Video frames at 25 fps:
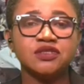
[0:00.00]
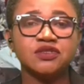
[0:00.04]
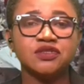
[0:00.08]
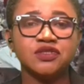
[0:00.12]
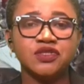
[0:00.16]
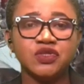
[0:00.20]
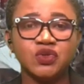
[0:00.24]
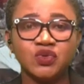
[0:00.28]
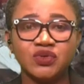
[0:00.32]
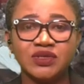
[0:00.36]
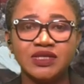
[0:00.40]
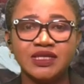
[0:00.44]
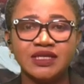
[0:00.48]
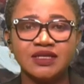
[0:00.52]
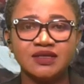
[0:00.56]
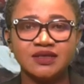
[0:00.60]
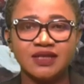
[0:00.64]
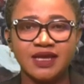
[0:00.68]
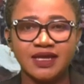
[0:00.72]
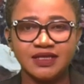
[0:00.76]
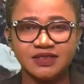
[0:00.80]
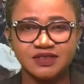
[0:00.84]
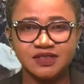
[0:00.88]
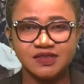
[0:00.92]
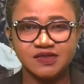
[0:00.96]
newly
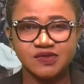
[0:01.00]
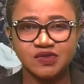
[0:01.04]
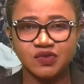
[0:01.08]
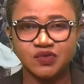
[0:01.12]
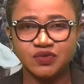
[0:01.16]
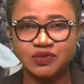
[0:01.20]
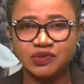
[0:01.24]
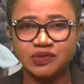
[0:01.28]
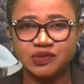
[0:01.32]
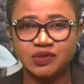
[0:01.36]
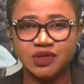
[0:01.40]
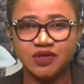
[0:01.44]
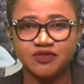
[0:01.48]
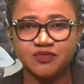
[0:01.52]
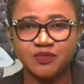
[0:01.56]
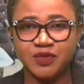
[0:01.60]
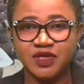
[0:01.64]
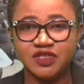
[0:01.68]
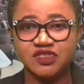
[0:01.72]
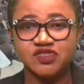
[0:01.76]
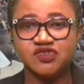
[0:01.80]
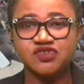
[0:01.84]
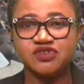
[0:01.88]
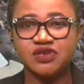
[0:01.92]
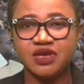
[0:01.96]
elected local
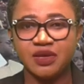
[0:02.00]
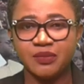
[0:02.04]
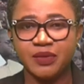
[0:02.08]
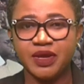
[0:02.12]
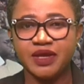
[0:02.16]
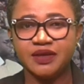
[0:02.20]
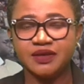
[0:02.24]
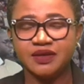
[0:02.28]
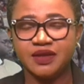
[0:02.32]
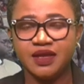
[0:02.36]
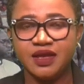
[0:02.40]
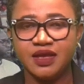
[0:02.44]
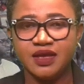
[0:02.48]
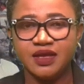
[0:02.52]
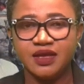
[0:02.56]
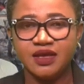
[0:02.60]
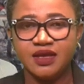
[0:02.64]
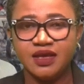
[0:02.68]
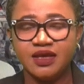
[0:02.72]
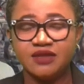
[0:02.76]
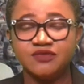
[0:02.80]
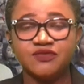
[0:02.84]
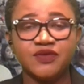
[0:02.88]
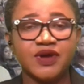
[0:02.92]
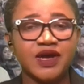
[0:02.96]
government chairman
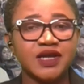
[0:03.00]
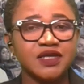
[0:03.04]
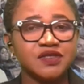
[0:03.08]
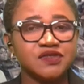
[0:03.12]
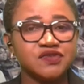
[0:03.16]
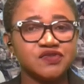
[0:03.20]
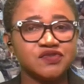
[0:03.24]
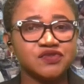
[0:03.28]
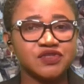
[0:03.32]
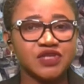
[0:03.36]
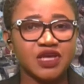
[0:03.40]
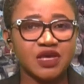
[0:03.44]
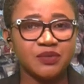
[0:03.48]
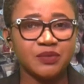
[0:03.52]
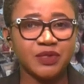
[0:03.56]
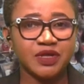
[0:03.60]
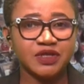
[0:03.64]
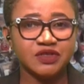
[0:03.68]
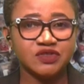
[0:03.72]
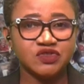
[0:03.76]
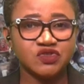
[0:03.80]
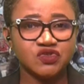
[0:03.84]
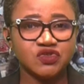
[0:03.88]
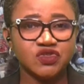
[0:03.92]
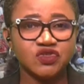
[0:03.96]
and vice
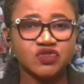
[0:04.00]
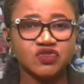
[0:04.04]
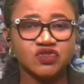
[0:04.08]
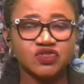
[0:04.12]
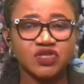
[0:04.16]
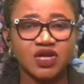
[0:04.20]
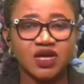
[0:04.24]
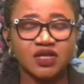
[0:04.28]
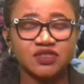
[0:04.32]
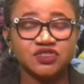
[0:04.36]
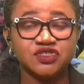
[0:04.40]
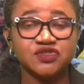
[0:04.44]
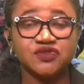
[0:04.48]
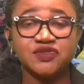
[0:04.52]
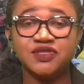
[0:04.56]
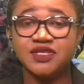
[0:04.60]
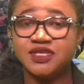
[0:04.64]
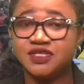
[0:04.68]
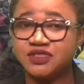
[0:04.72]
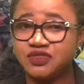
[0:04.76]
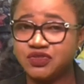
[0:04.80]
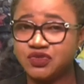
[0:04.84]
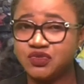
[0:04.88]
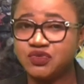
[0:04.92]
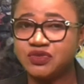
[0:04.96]
chairman to discharge
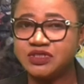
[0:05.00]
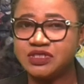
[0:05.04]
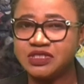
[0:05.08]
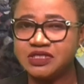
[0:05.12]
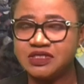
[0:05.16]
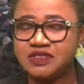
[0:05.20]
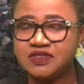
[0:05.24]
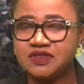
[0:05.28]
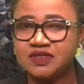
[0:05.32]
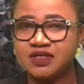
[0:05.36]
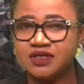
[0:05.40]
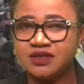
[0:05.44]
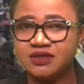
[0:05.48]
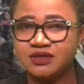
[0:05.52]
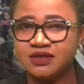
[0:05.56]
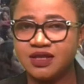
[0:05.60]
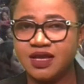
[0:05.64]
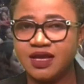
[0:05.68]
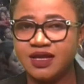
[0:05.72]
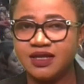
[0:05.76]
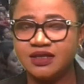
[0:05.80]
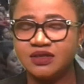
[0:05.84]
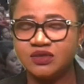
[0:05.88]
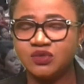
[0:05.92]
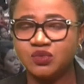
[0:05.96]
their duties in
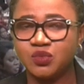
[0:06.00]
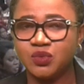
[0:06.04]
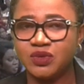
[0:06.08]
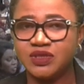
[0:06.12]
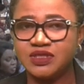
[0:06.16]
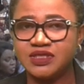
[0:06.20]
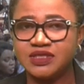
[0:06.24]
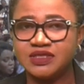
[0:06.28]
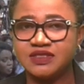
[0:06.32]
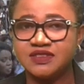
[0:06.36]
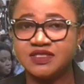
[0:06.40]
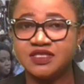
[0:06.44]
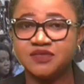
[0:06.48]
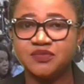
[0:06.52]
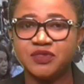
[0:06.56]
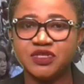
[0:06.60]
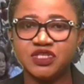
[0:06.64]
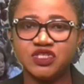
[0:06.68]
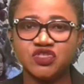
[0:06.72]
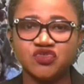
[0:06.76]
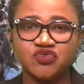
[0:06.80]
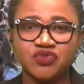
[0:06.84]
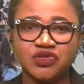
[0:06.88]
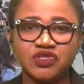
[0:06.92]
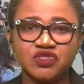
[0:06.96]
line with his
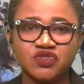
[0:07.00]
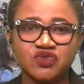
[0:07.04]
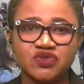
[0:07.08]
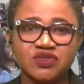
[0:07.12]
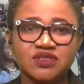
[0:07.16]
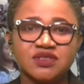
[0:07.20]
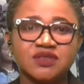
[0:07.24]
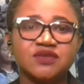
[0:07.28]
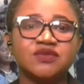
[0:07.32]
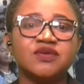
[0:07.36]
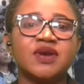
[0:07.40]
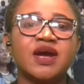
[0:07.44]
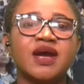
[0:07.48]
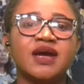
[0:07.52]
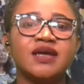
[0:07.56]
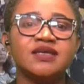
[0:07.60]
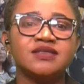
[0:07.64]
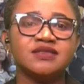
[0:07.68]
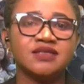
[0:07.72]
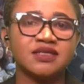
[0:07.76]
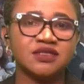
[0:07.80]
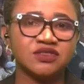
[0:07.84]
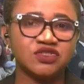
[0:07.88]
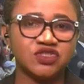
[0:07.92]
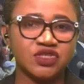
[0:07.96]
administration's
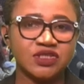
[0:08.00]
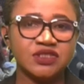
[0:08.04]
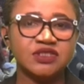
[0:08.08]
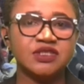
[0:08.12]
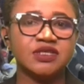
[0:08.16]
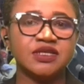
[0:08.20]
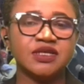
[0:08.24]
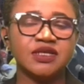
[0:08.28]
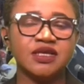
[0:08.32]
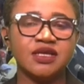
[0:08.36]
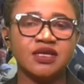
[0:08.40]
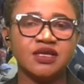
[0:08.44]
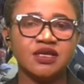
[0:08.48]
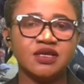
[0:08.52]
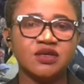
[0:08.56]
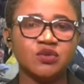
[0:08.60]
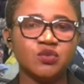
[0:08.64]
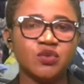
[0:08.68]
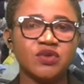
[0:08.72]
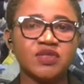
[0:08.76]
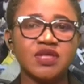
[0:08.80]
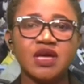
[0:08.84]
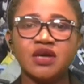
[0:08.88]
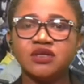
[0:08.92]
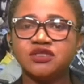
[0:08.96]
RISE agenda
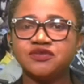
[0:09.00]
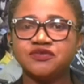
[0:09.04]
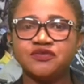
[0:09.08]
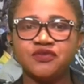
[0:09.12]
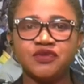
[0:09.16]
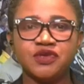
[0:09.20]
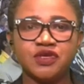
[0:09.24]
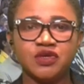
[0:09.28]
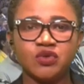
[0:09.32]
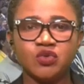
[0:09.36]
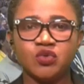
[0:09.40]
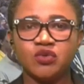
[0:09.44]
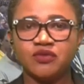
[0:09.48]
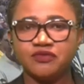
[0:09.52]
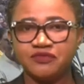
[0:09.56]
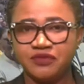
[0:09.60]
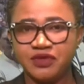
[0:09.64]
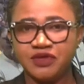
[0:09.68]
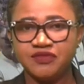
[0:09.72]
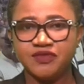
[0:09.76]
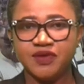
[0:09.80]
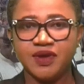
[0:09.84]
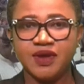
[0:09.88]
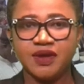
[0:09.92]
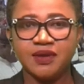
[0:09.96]
without fear or
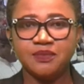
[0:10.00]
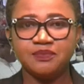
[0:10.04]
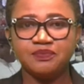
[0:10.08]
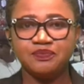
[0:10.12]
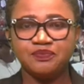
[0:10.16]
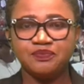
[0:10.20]
fever.